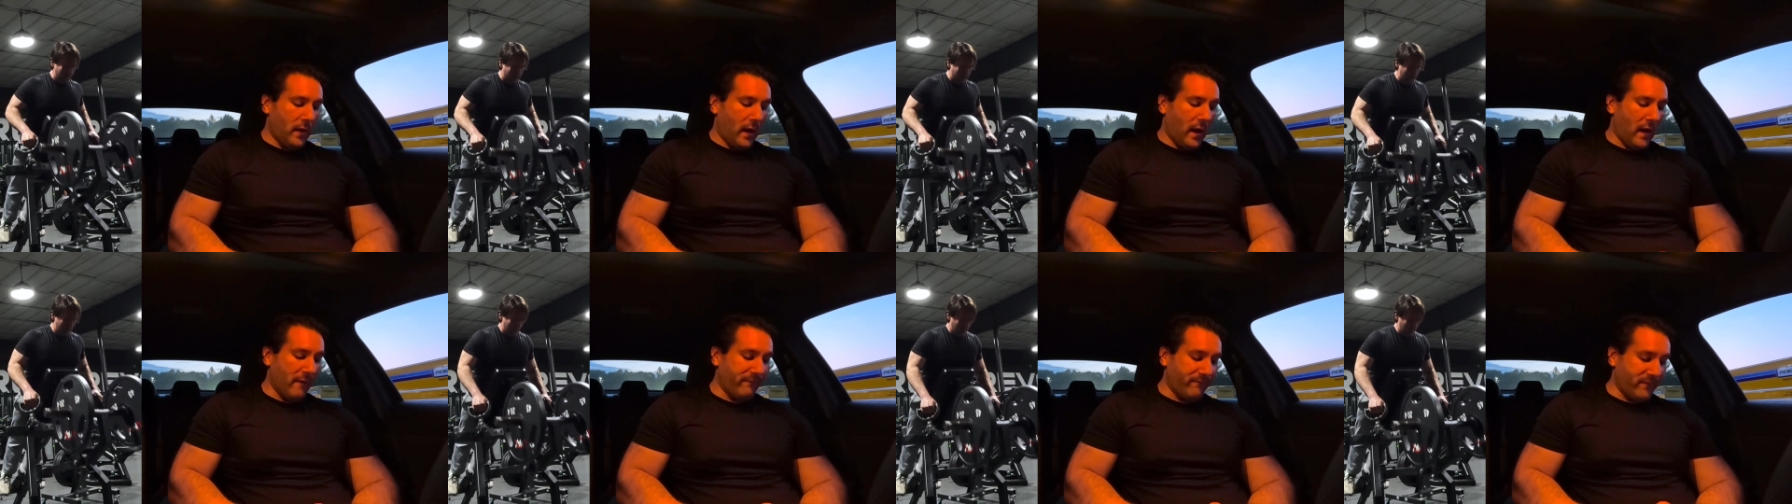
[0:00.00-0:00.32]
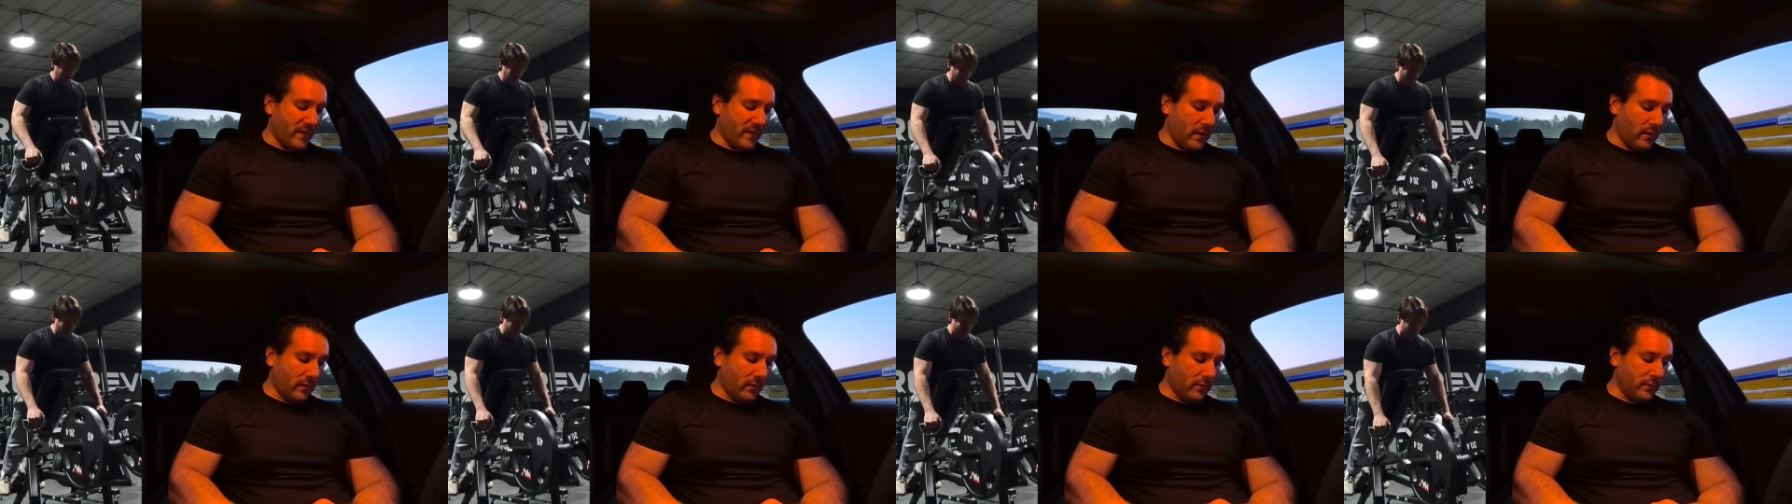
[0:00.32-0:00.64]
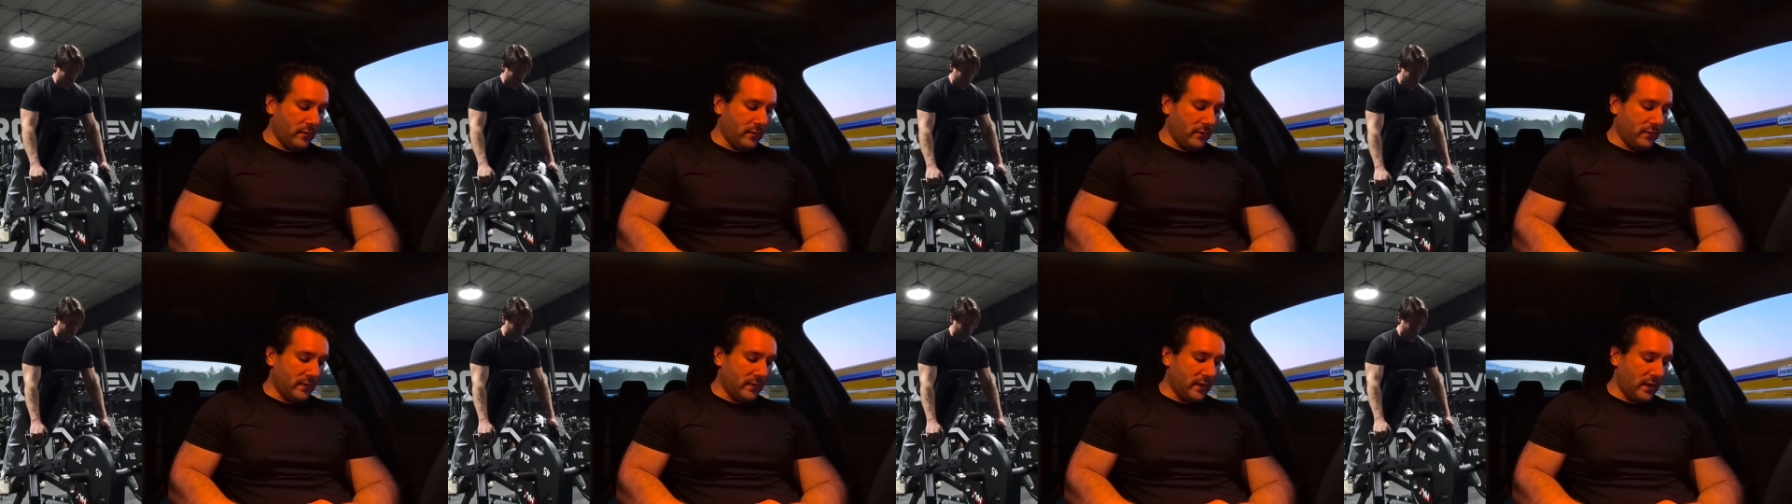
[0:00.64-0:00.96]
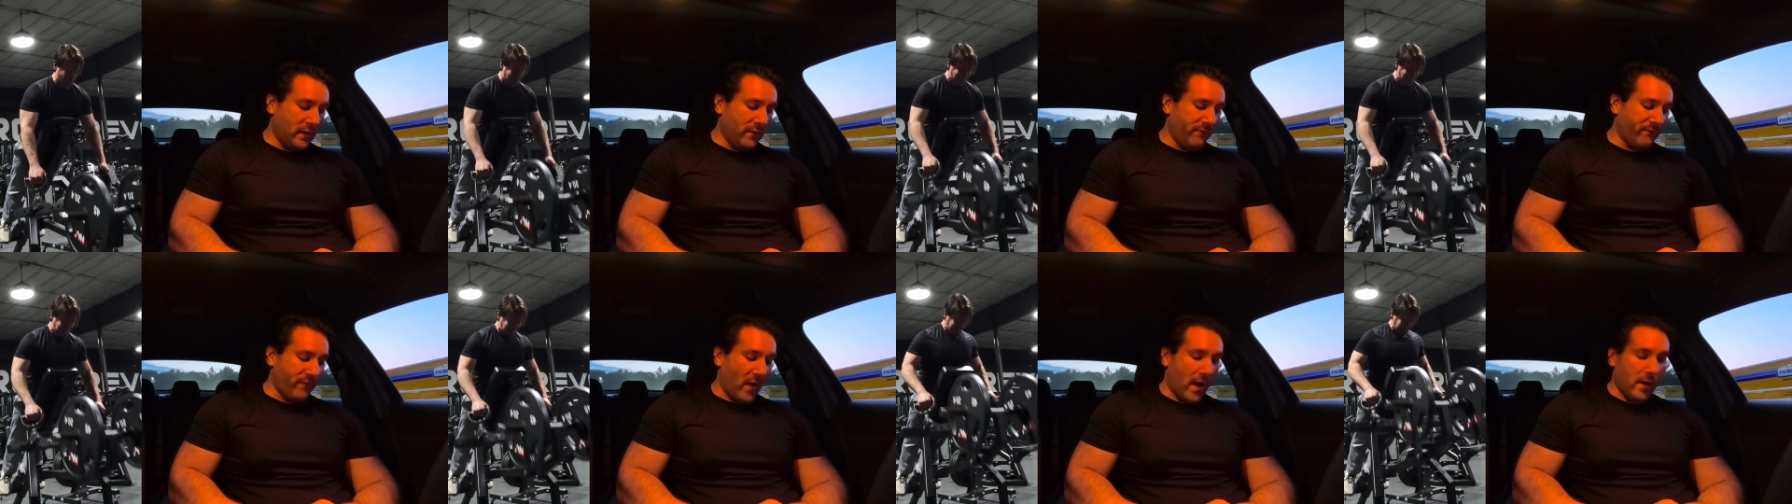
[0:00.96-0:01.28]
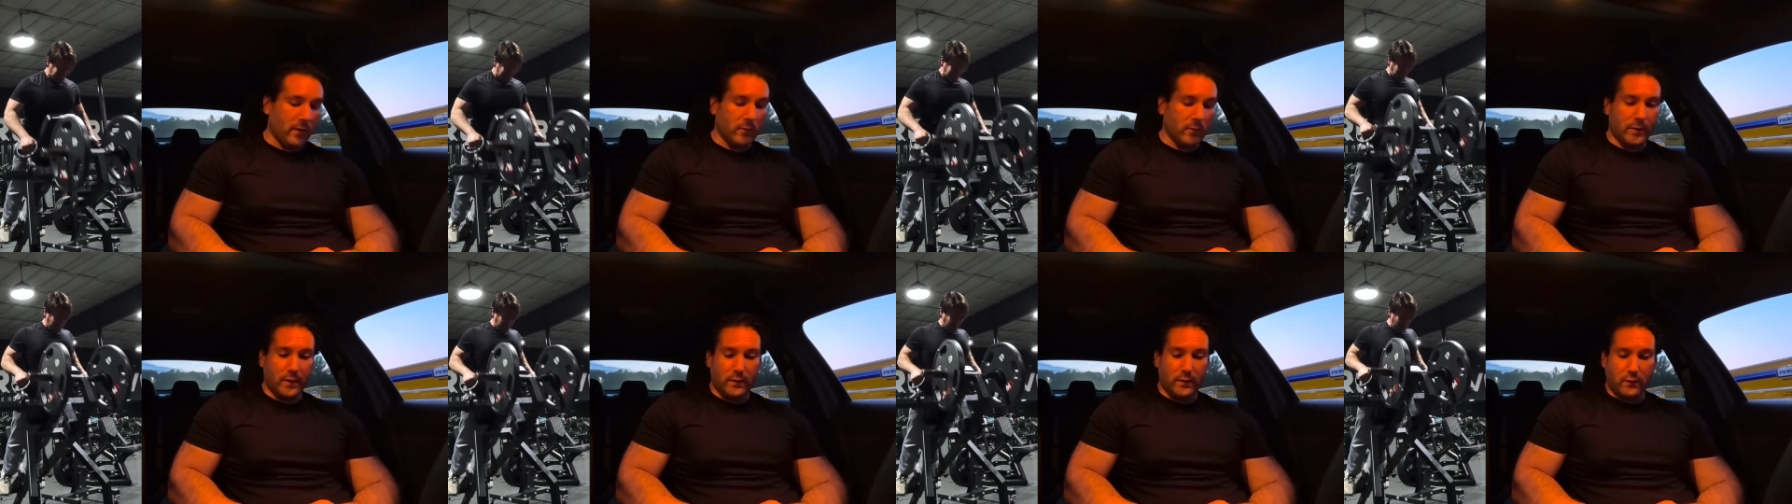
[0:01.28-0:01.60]
I failed the
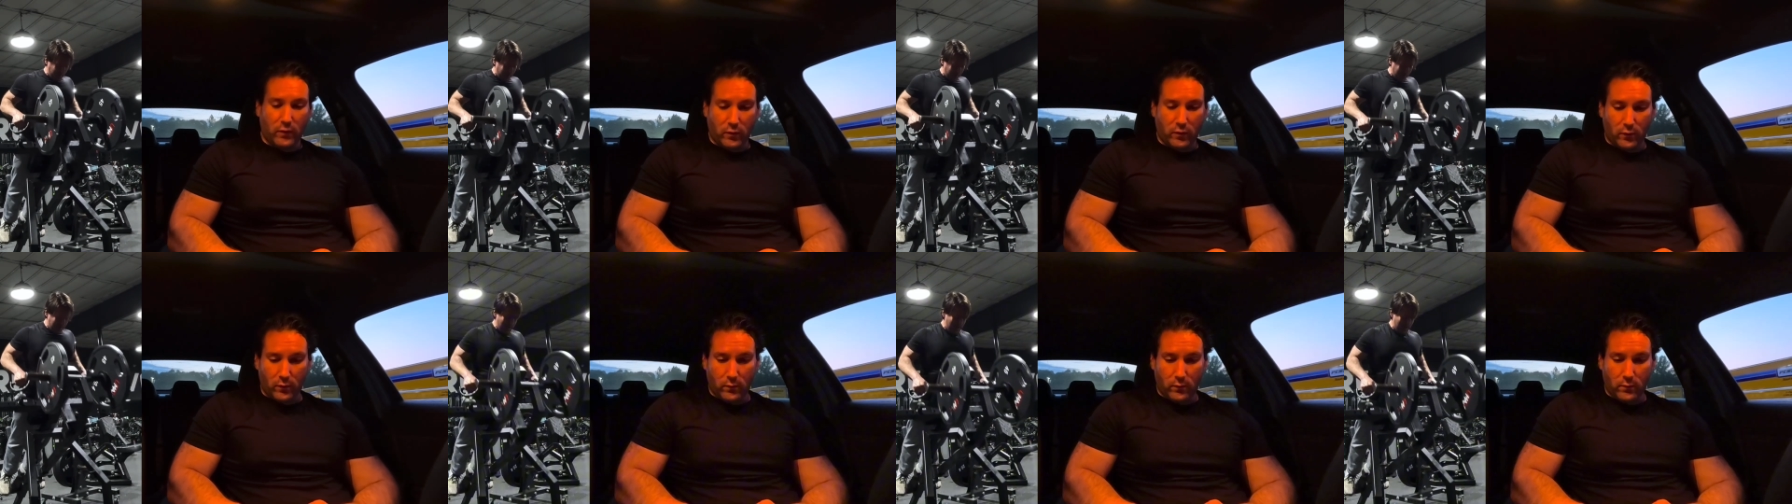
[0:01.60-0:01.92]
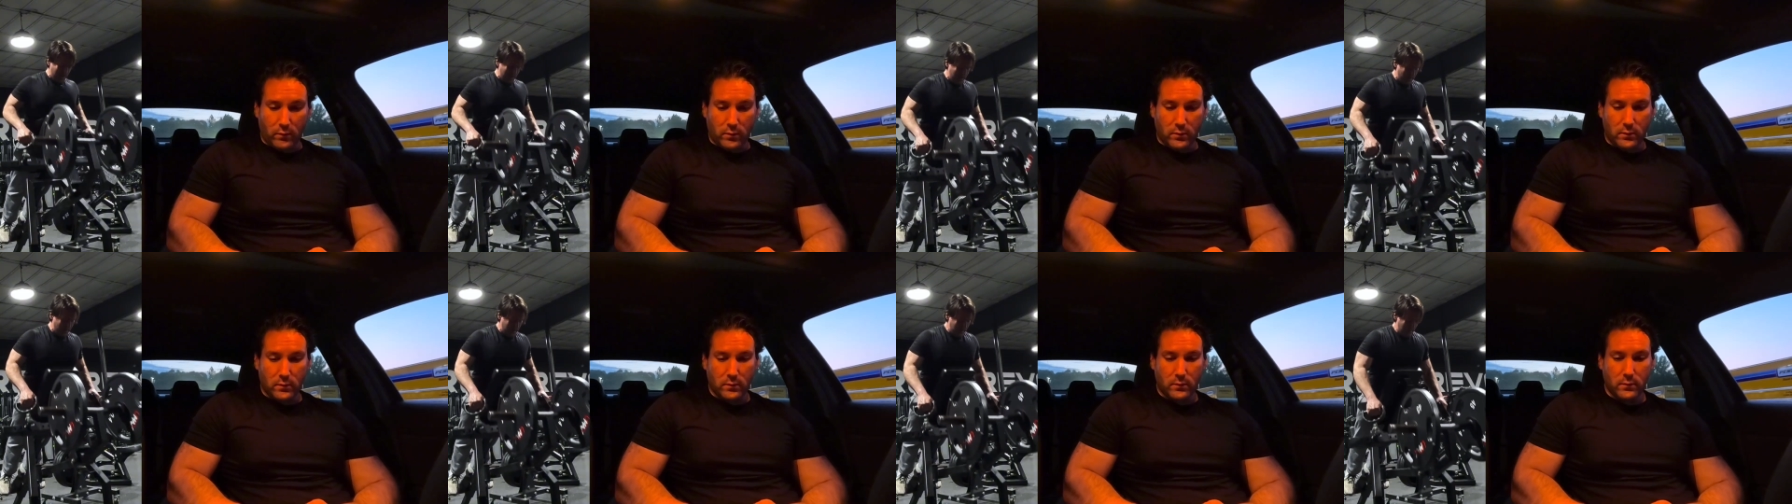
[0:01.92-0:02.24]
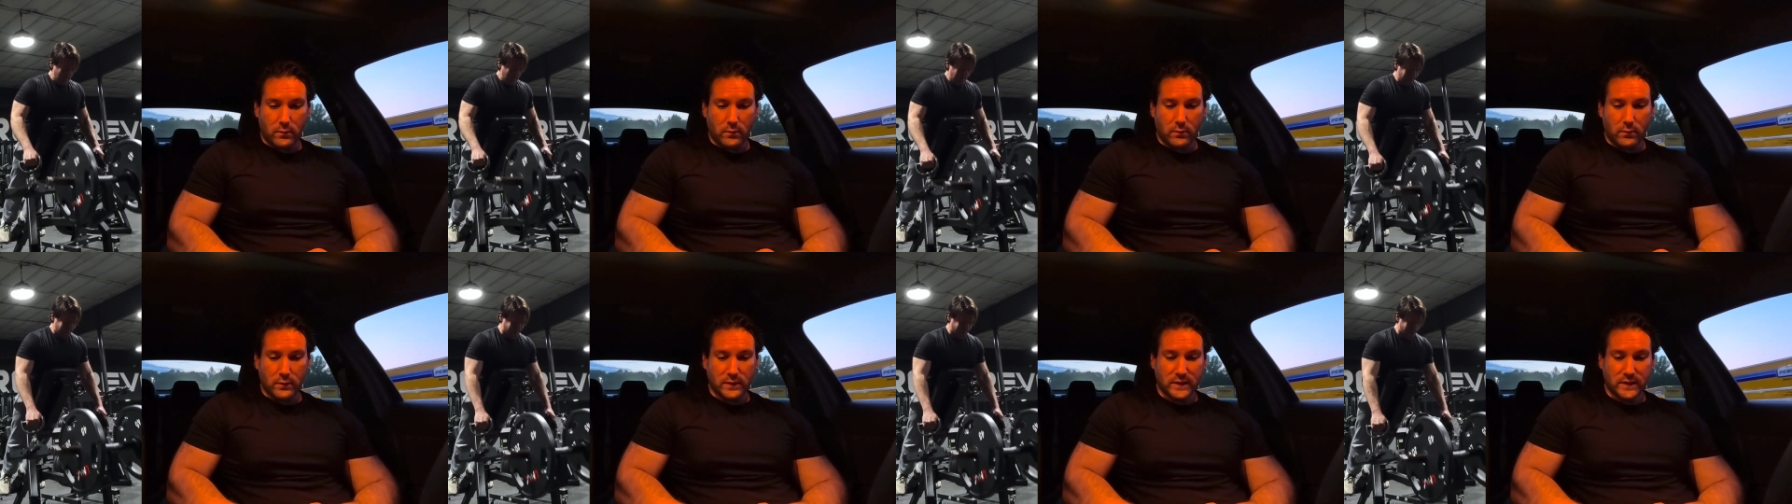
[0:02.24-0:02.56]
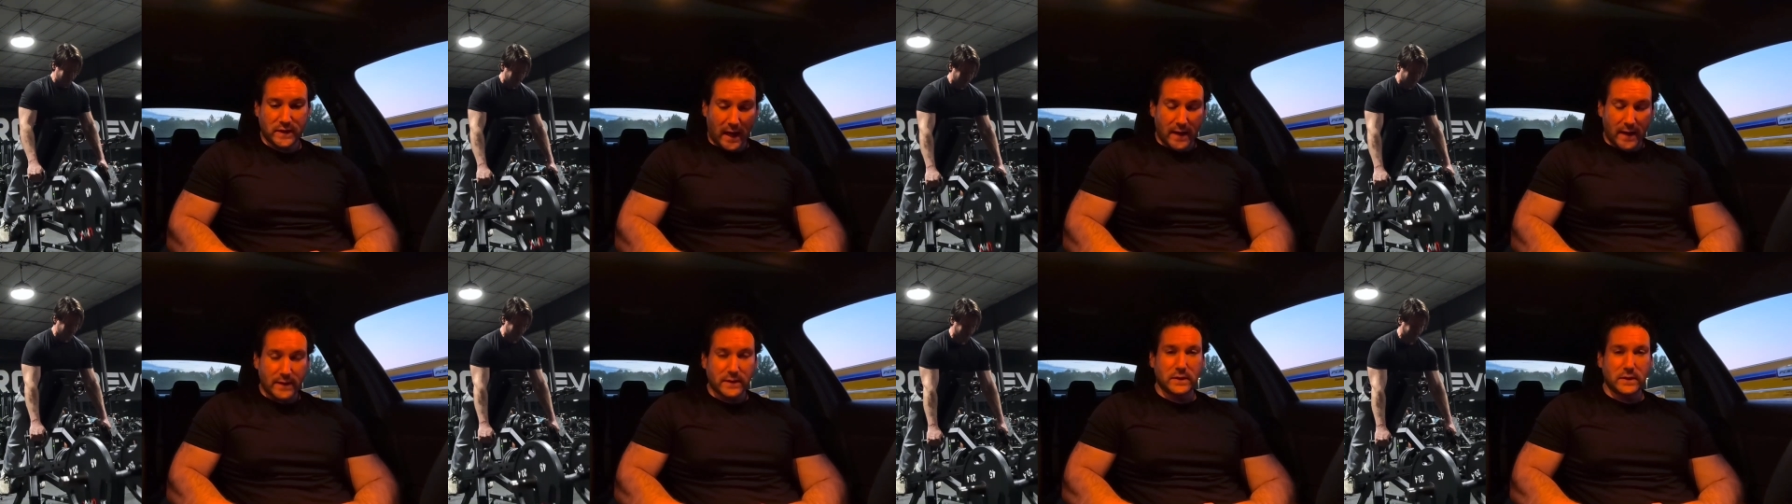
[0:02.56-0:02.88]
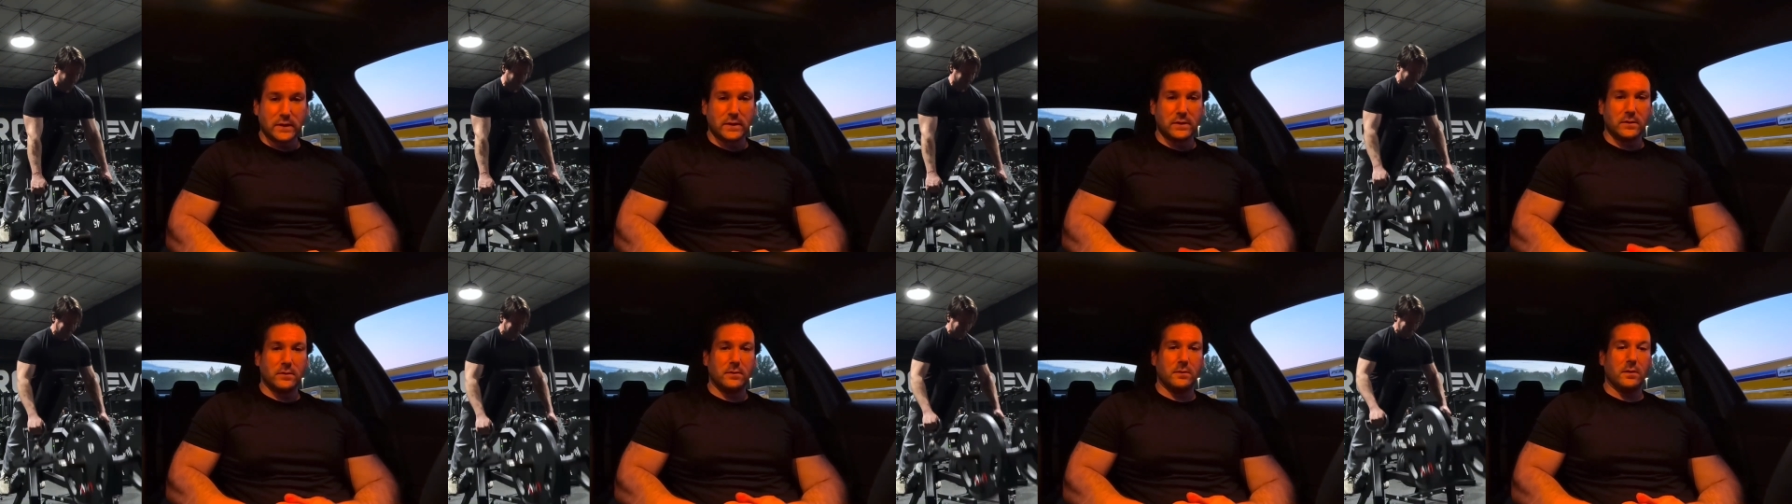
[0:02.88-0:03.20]
following 2
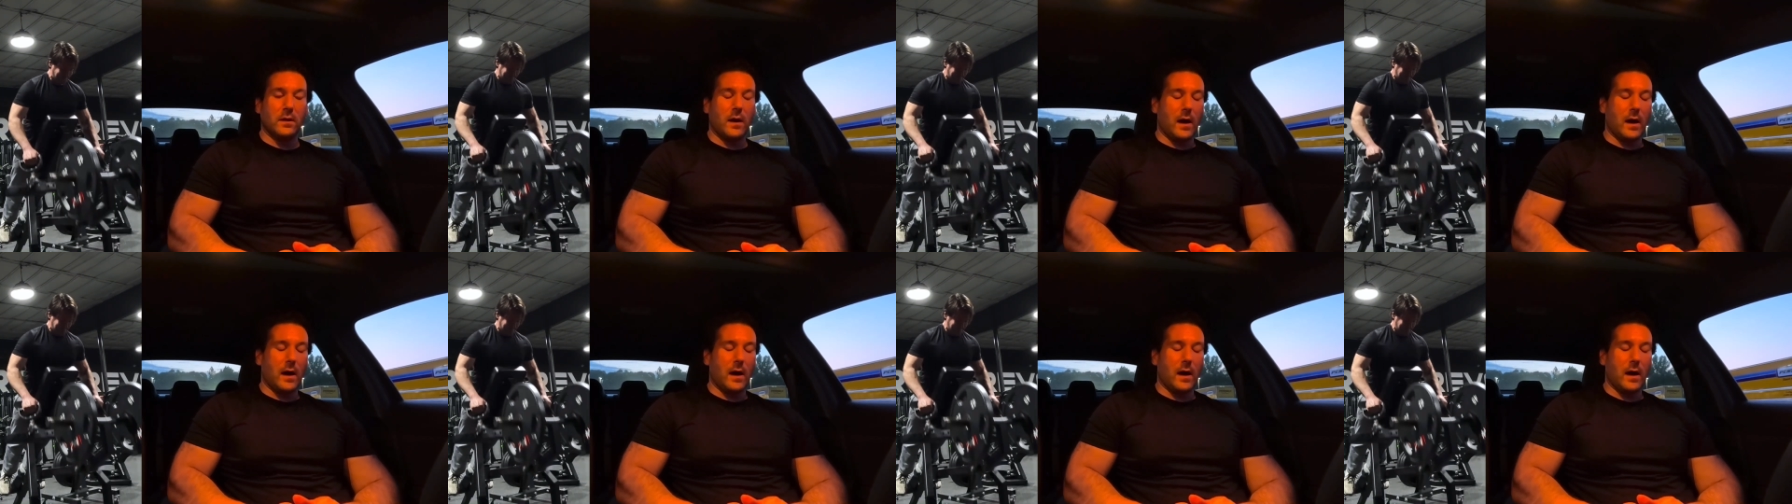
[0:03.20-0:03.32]
sets,